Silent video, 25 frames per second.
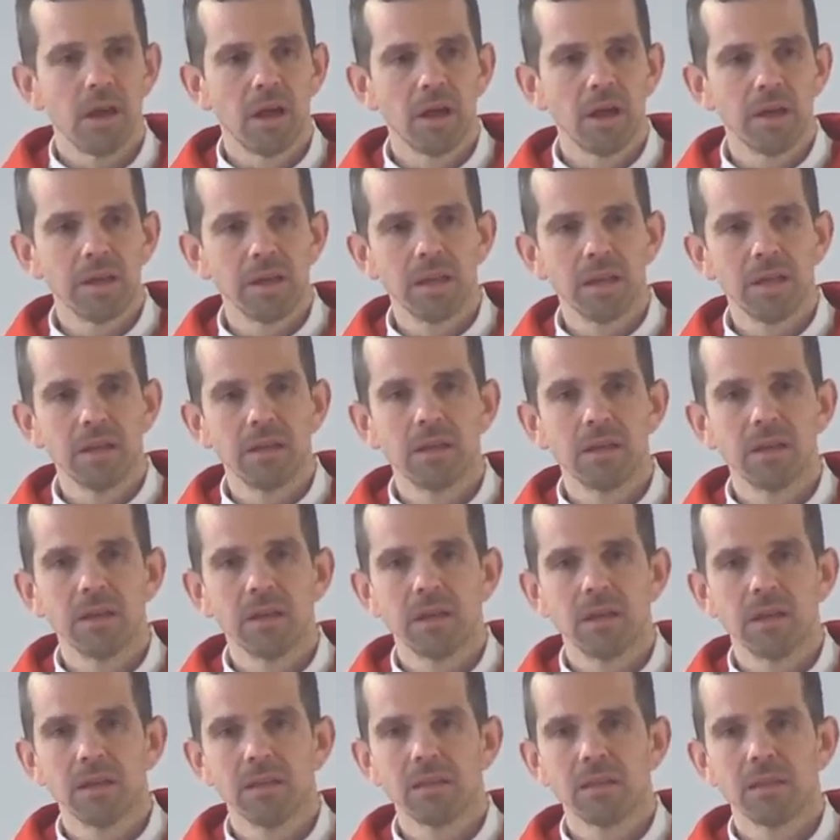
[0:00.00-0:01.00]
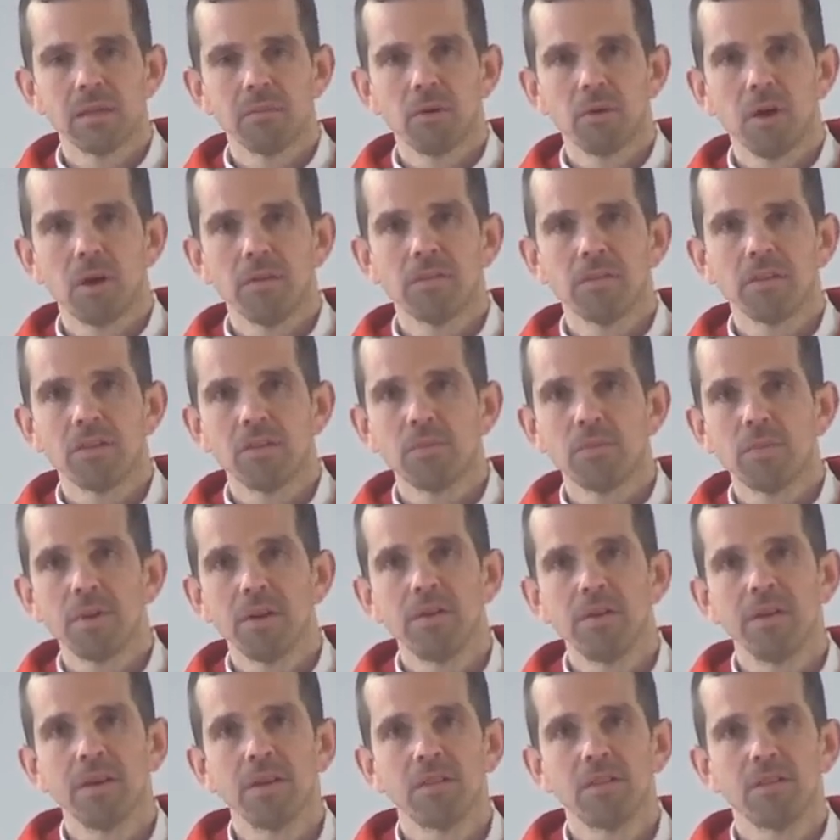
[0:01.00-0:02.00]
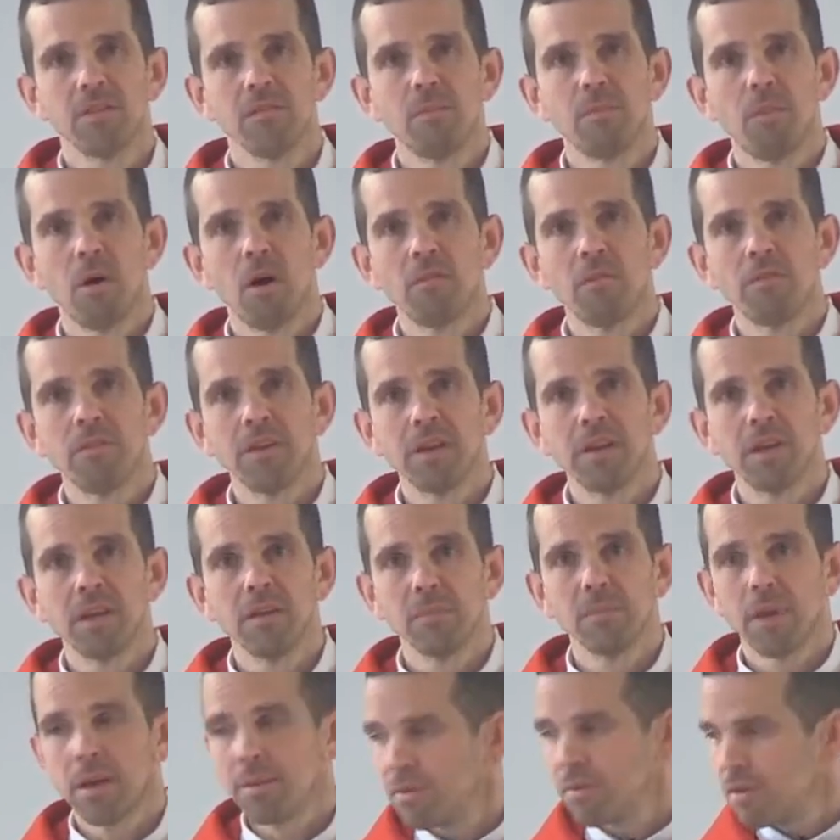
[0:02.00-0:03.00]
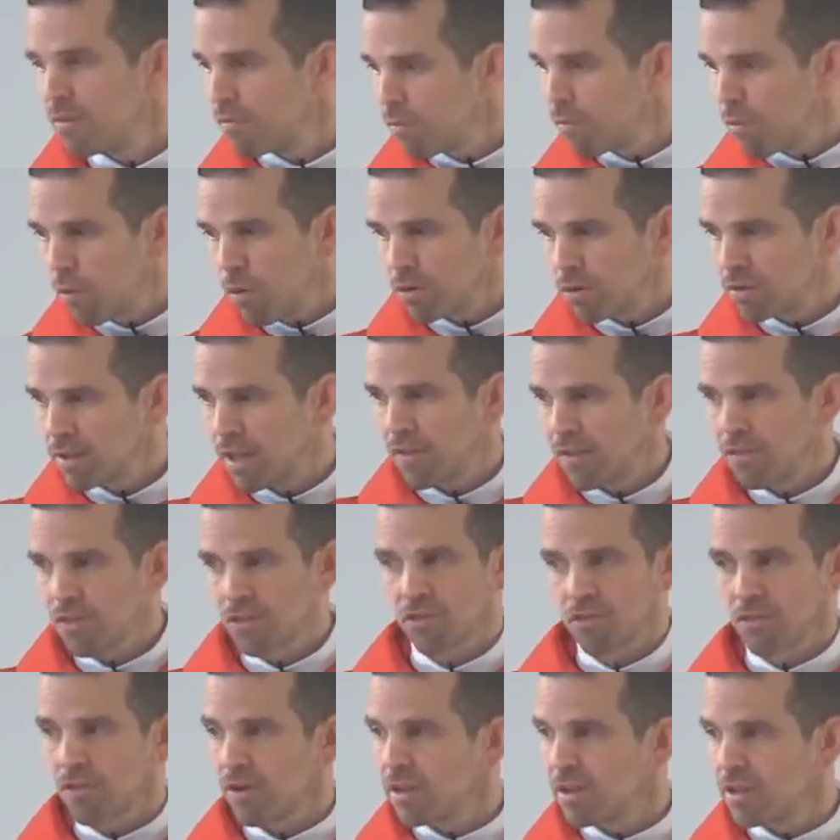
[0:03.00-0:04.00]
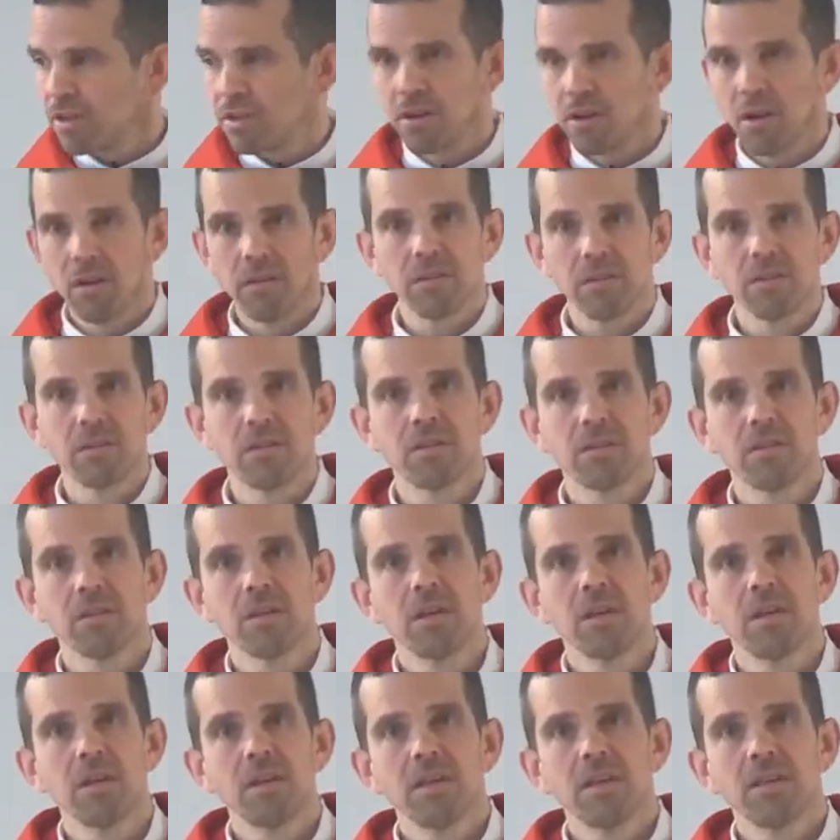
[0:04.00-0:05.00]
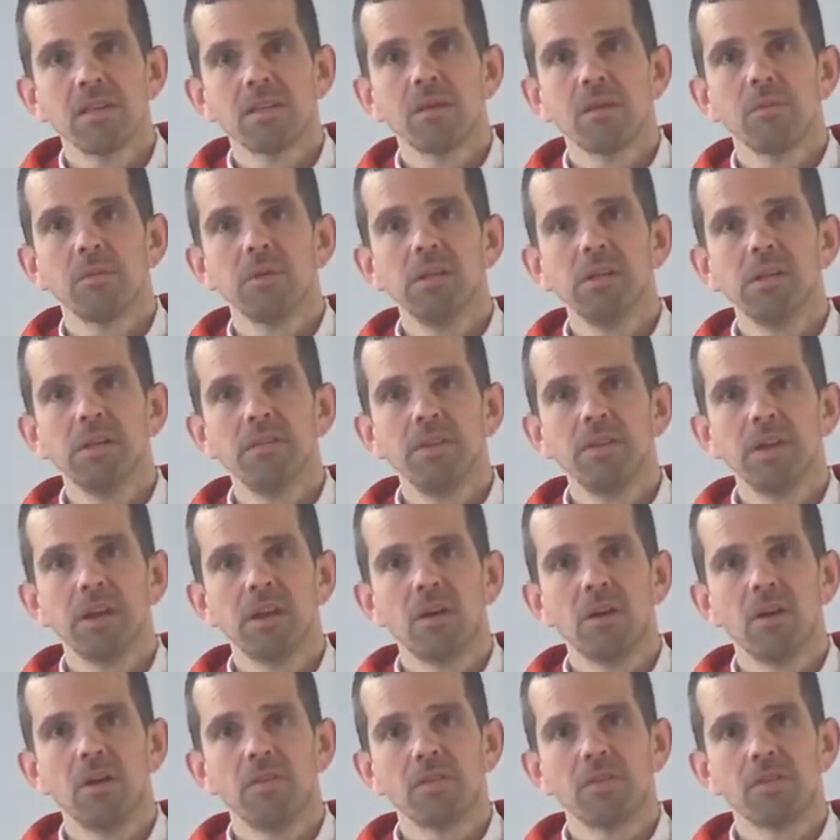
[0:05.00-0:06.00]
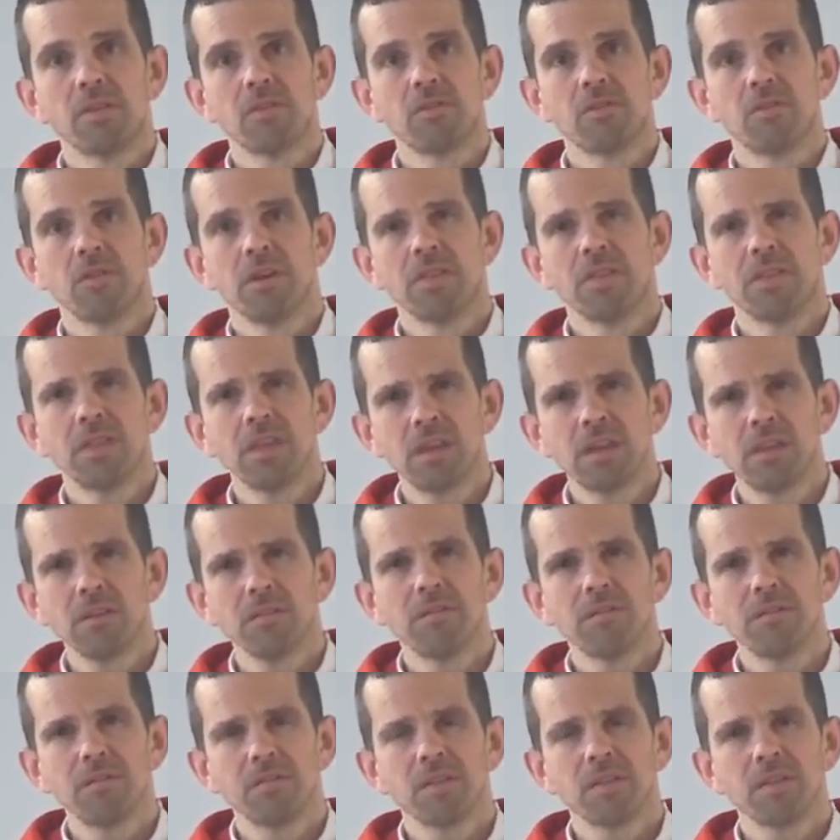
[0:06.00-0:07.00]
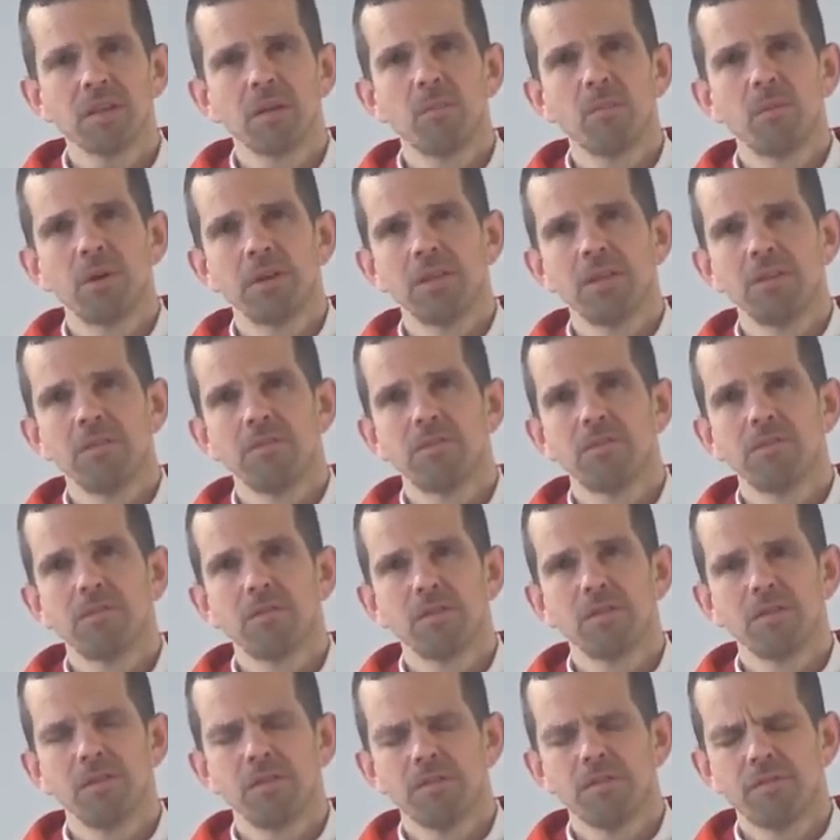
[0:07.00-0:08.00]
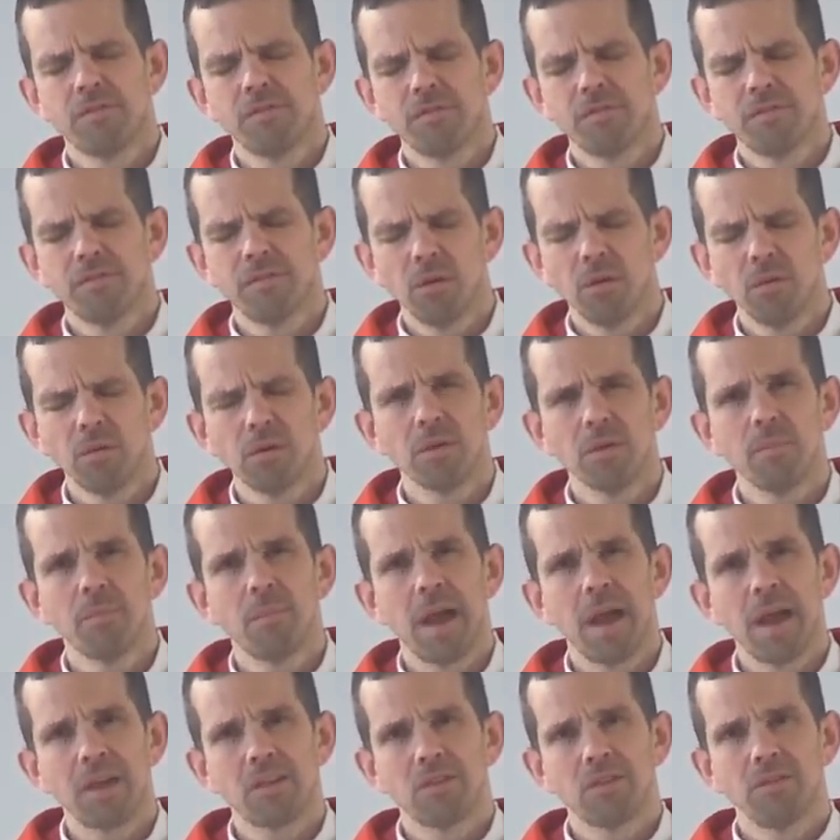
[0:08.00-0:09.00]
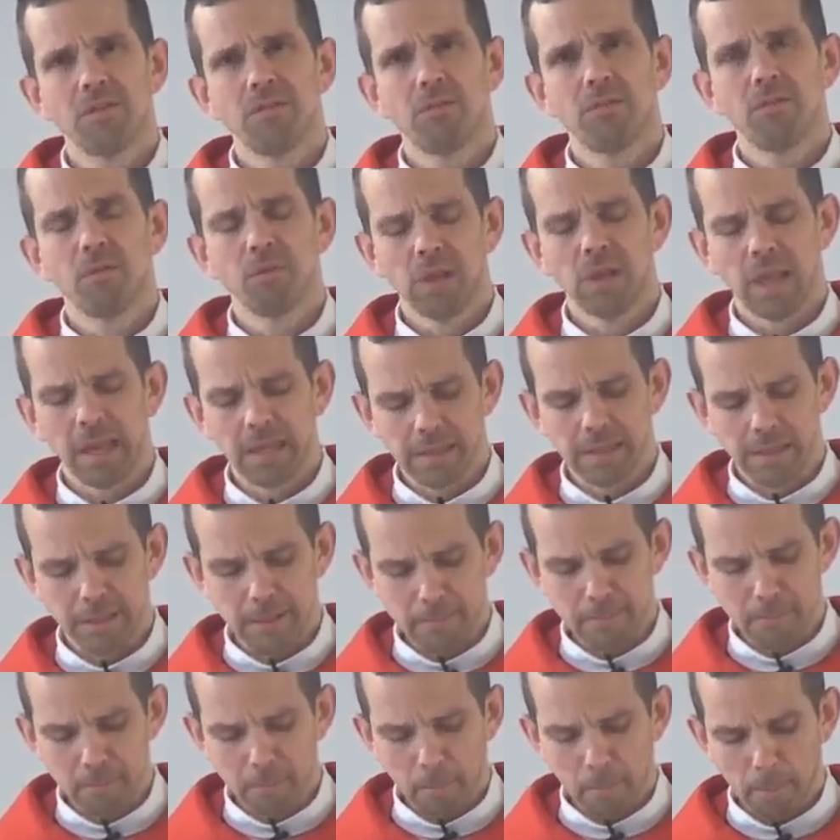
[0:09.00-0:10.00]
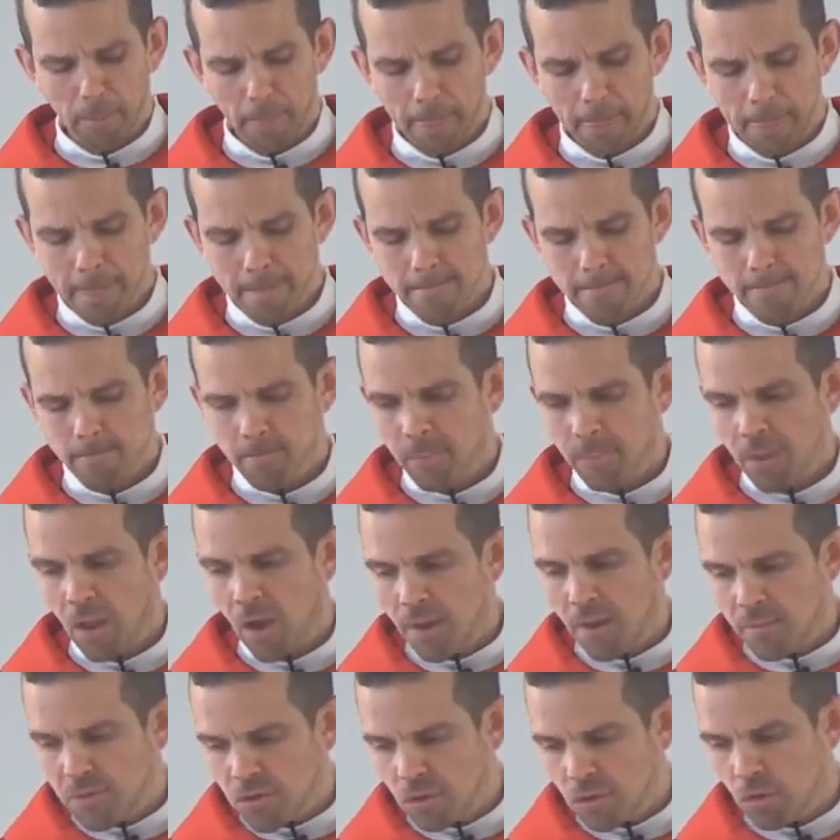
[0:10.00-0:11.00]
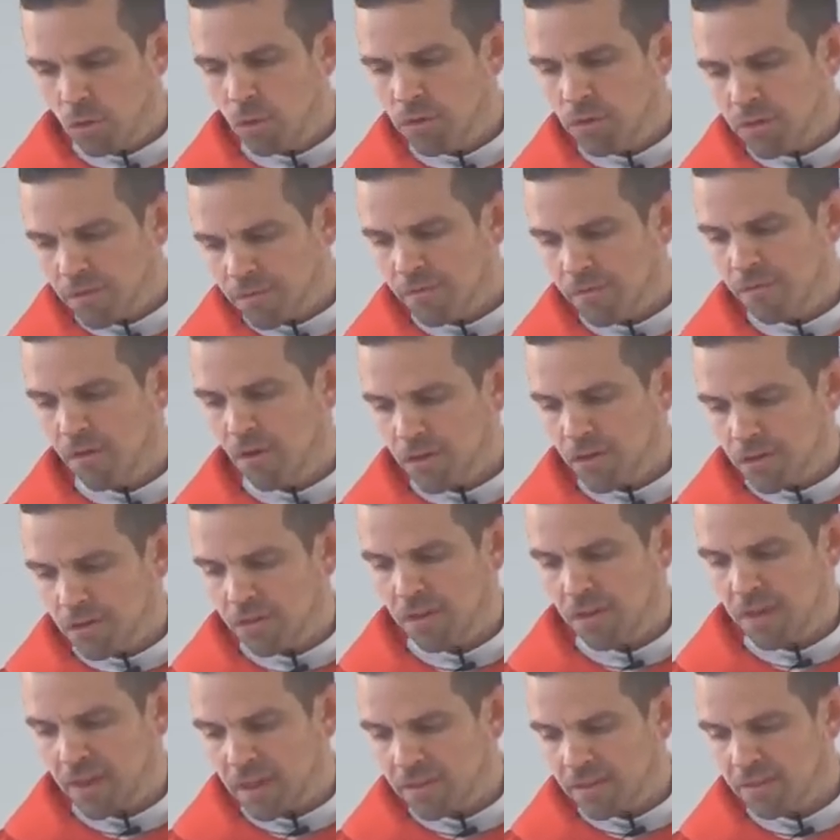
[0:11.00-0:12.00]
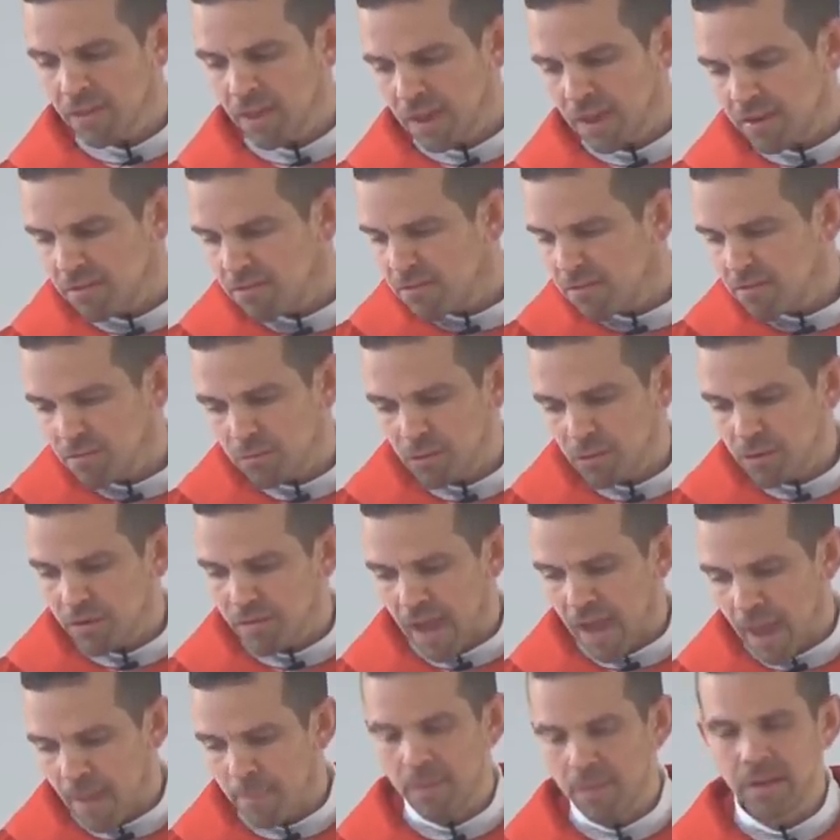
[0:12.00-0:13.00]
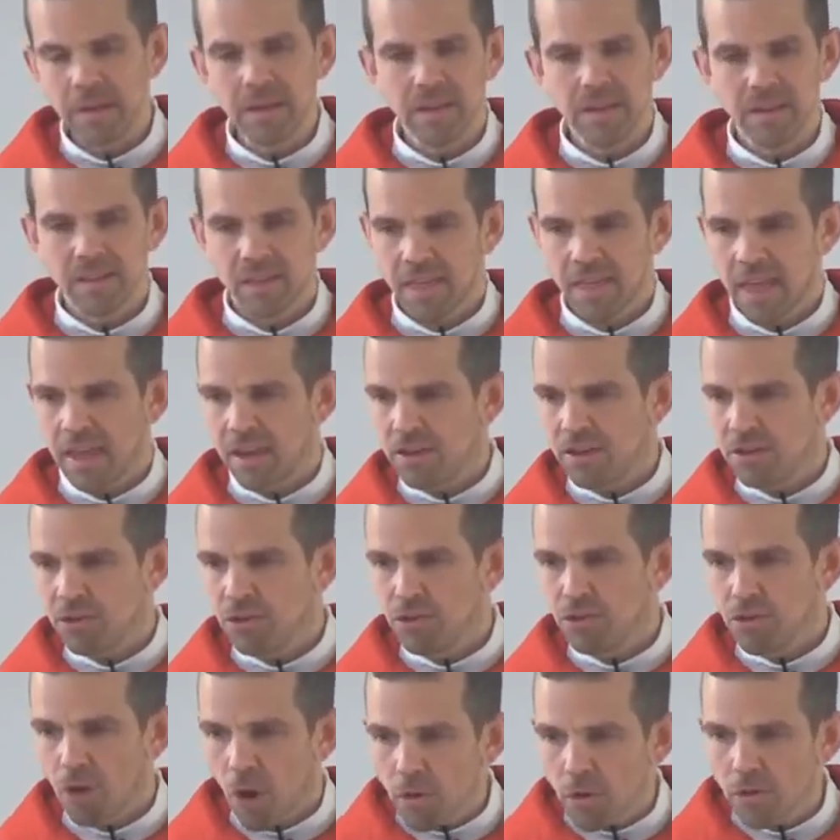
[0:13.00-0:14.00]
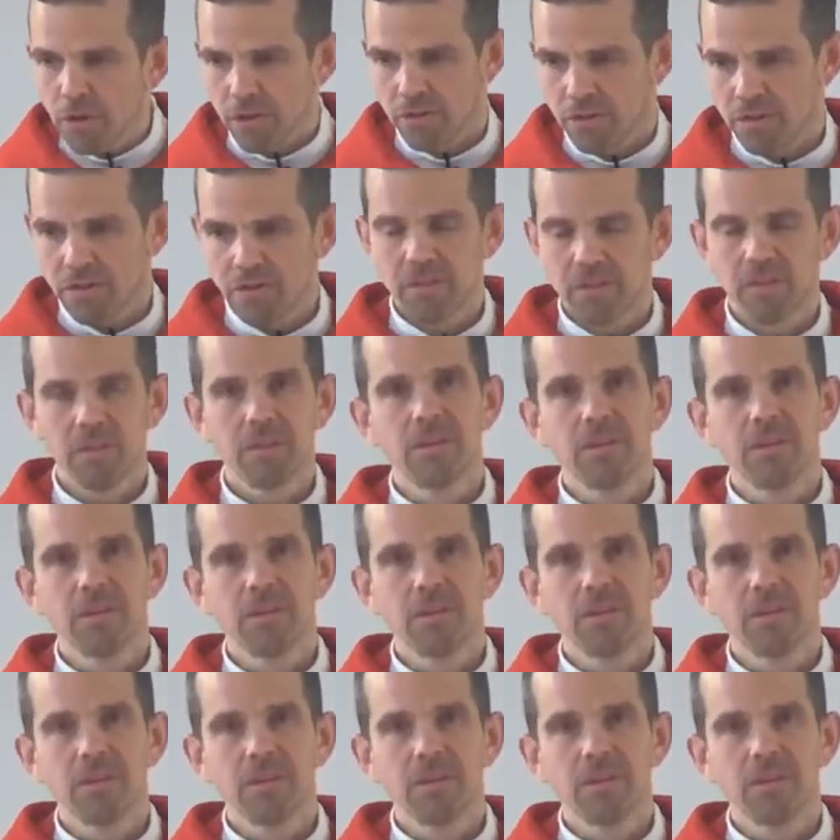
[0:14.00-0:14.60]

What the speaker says: in some kind of experience of poverty. Maybe you've walked down the street, you notice someone living on the street. Think of someone you've felt compassion for lately. I'm sure the first thing that would have happened is that you noticed.